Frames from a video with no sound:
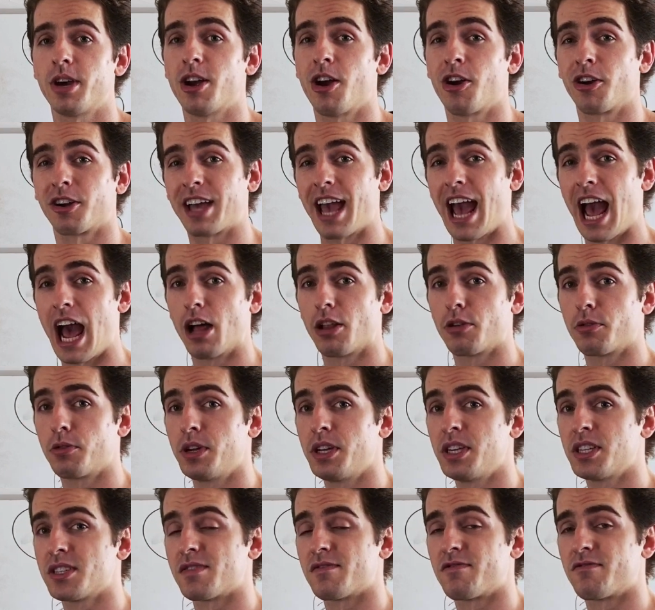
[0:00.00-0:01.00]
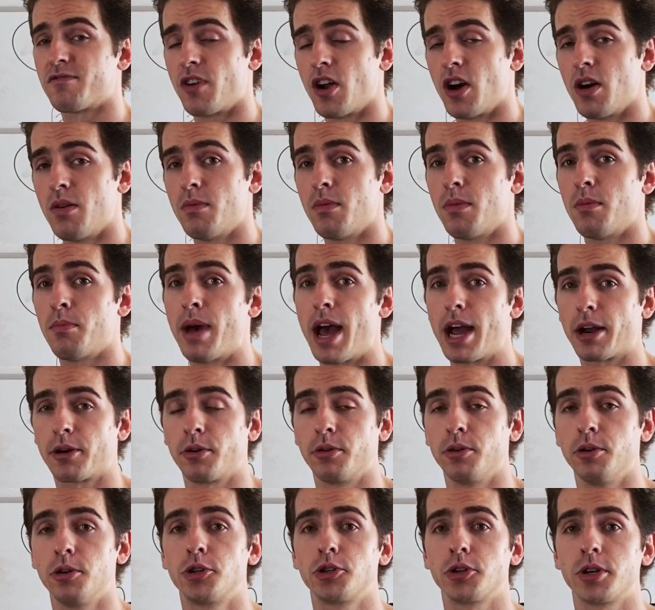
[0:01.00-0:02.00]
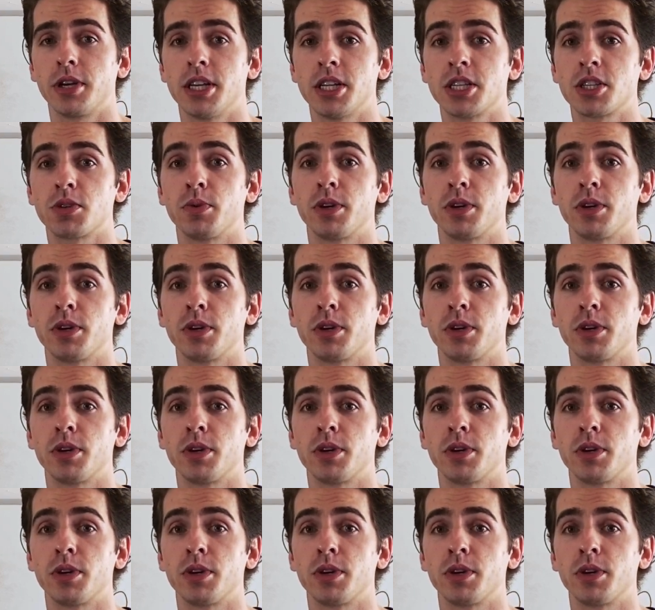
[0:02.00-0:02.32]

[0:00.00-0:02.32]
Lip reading: our calories from macronutrients,